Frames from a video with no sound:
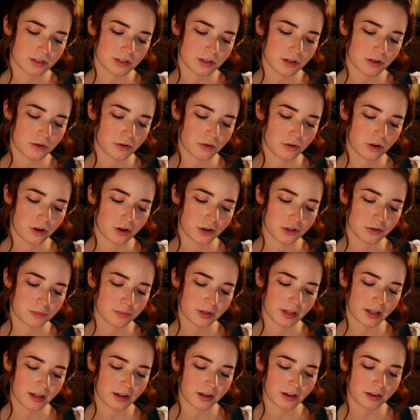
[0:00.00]
So, are
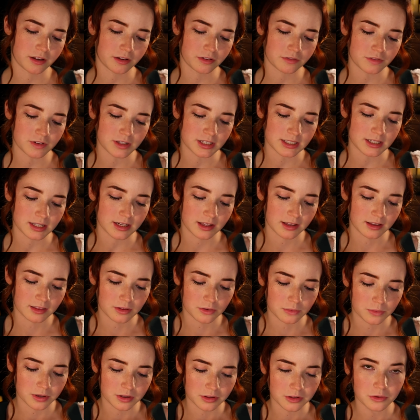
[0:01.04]
you planning on
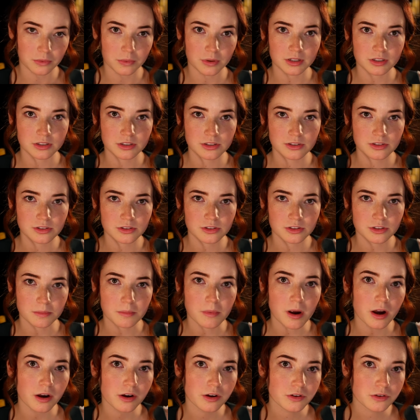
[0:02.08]
visiting the Willow Witch
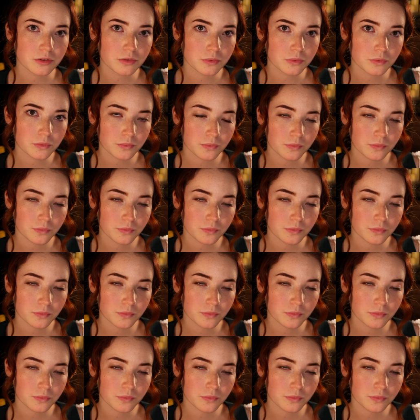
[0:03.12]
tomorrow?